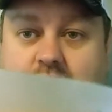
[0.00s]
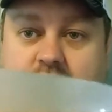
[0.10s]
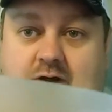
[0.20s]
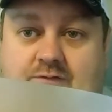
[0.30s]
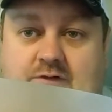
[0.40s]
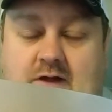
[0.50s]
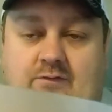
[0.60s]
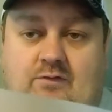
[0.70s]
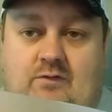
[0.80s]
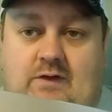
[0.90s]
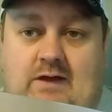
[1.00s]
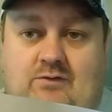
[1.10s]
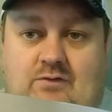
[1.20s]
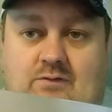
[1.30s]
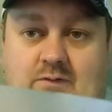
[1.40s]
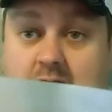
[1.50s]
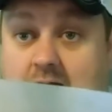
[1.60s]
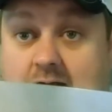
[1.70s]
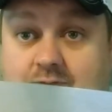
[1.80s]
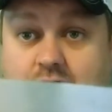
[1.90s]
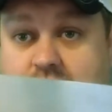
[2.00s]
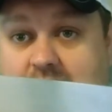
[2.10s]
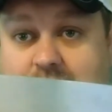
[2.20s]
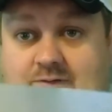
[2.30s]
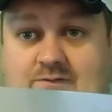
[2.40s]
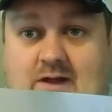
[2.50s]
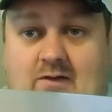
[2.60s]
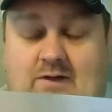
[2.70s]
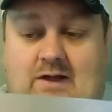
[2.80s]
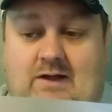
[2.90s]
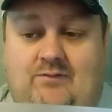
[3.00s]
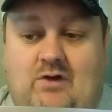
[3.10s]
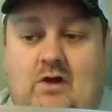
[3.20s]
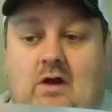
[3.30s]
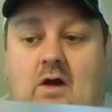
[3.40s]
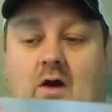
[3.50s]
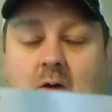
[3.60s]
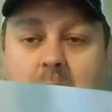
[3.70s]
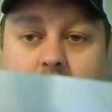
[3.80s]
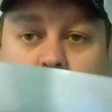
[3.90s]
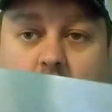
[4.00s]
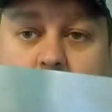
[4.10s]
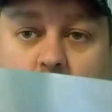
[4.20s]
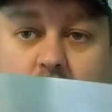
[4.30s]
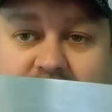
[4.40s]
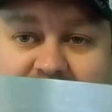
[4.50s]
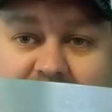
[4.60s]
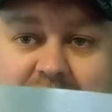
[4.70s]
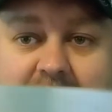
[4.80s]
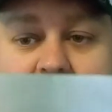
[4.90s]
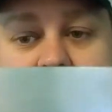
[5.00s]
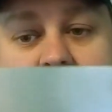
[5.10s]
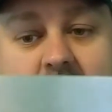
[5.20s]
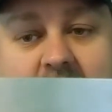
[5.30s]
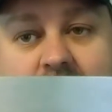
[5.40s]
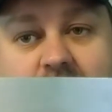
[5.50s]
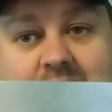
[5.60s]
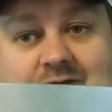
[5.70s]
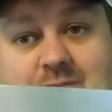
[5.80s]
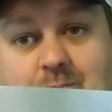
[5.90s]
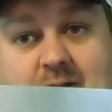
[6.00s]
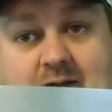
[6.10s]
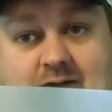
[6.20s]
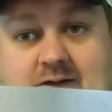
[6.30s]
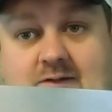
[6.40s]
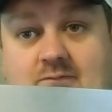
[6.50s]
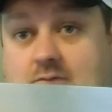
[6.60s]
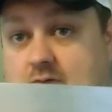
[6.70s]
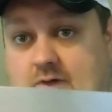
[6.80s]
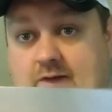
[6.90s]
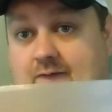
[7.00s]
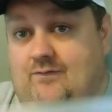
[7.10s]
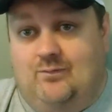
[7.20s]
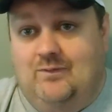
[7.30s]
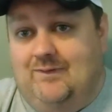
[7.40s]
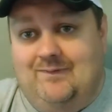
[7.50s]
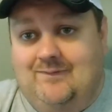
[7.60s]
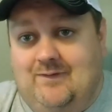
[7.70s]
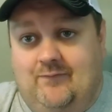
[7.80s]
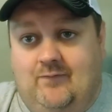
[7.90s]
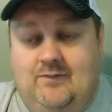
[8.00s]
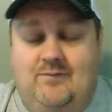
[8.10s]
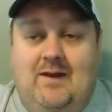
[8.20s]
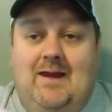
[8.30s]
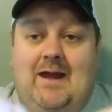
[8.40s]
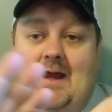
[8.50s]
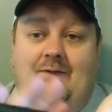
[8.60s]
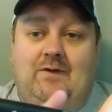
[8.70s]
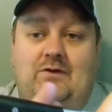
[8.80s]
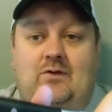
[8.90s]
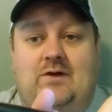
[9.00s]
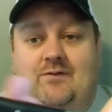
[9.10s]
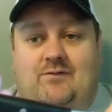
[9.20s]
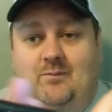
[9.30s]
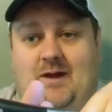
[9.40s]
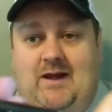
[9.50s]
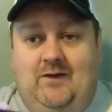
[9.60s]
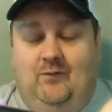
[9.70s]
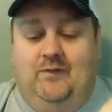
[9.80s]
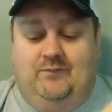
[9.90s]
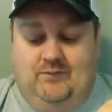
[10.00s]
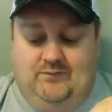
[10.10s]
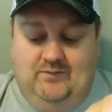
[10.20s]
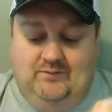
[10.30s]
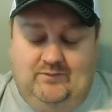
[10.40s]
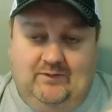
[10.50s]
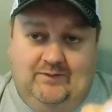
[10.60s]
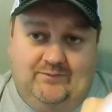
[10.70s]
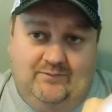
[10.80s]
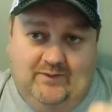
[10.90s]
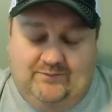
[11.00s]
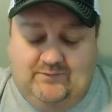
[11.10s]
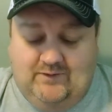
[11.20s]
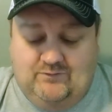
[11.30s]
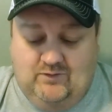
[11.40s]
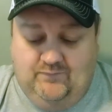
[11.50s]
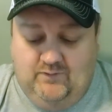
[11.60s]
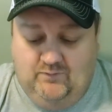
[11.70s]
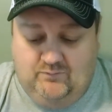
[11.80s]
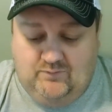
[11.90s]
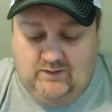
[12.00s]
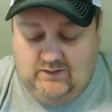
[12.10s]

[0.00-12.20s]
The chef's knives for the Asian knives or Japanese style knives are more pointy, have less belly. Okay, that's really the difference. And then you get some handle differences, and let's touch on those.